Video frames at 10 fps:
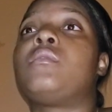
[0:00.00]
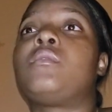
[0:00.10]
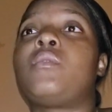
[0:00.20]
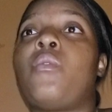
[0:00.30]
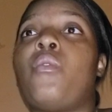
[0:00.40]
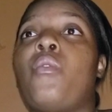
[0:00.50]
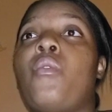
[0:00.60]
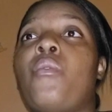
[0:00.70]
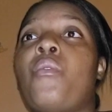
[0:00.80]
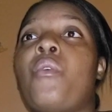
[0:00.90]

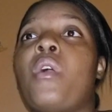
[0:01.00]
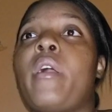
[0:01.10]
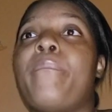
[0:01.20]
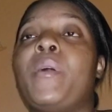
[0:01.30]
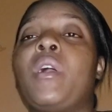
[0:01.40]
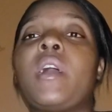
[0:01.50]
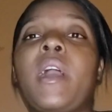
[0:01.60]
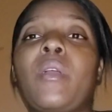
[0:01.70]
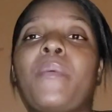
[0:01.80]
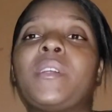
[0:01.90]
So I will
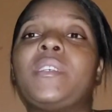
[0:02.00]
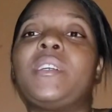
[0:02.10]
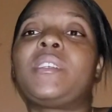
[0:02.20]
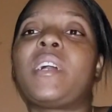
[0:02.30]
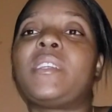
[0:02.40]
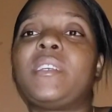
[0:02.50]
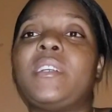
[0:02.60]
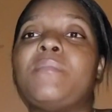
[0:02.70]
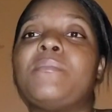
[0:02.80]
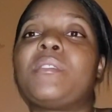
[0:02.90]
call up a theater and tell
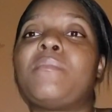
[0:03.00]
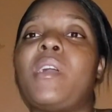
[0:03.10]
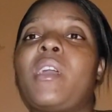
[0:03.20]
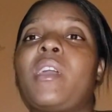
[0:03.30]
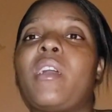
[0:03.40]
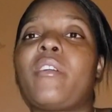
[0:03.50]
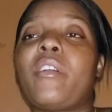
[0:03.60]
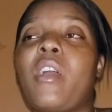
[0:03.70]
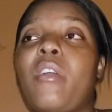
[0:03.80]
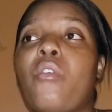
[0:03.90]
him say me I carry
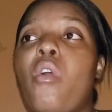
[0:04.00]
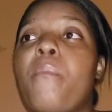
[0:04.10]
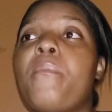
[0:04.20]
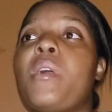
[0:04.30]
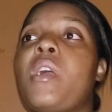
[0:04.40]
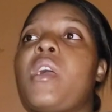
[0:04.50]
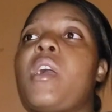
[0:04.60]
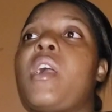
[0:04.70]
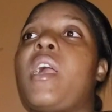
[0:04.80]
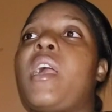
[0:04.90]
her home
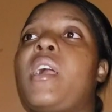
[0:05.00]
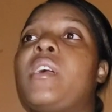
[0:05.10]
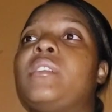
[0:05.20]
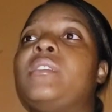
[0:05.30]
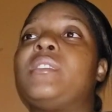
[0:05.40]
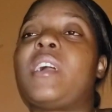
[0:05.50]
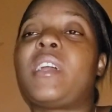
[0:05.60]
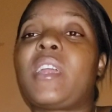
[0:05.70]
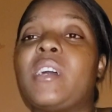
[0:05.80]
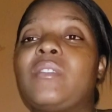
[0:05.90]
and this
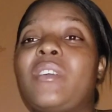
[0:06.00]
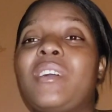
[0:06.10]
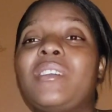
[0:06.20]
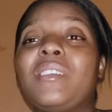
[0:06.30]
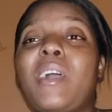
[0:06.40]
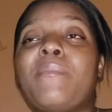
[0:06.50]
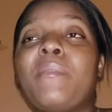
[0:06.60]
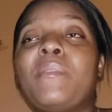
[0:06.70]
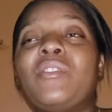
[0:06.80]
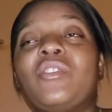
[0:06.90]
and that. So at the time let
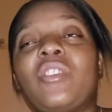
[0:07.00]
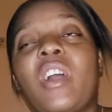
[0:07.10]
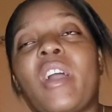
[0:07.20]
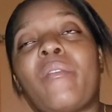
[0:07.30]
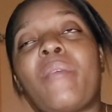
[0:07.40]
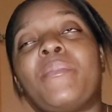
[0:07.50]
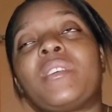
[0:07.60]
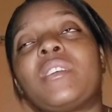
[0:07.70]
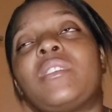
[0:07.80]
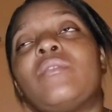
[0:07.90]
me try one piece
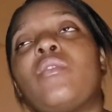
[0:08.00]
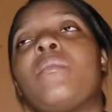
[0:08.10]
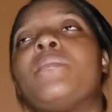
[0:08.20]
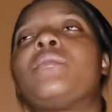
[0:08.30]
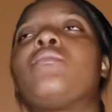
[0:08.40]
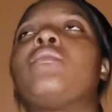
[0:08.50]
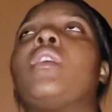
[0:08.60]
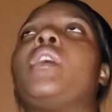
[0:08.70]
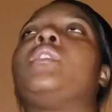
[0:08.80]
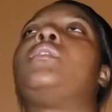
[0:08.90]
of stick come and me say, oh
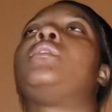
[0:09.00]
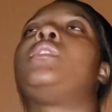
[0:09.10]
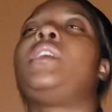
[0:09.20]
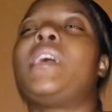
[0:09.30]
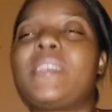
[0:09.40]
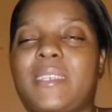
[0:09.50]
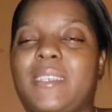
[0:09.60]
God, yes,